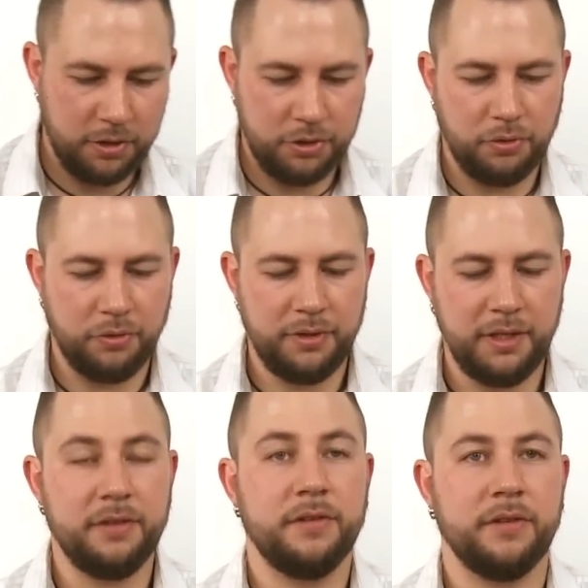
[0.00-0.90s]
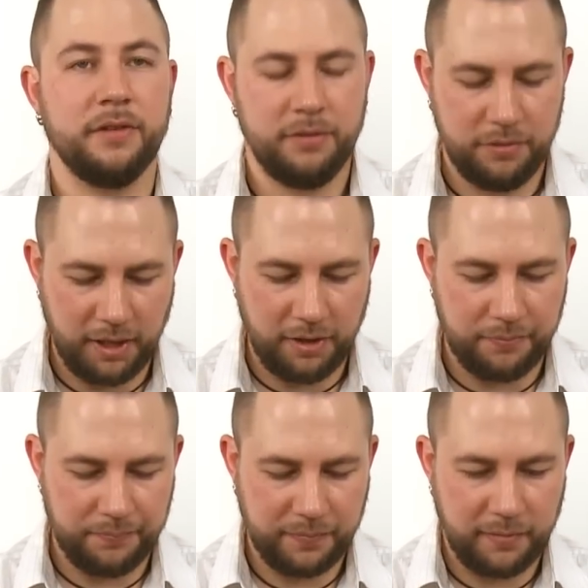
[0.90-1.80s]
join these together.
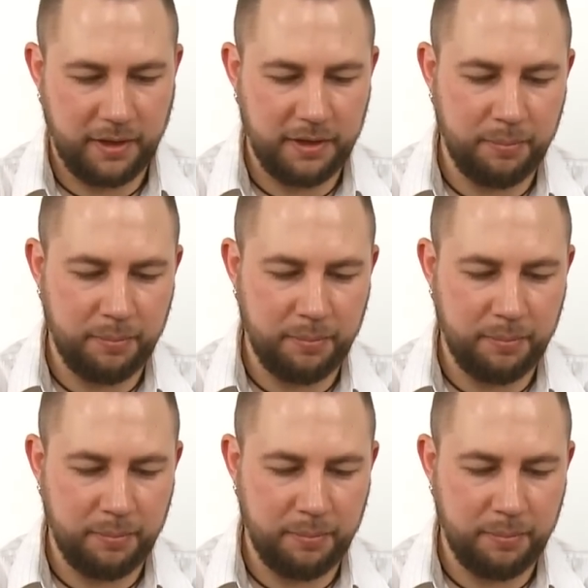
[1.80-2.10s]
And the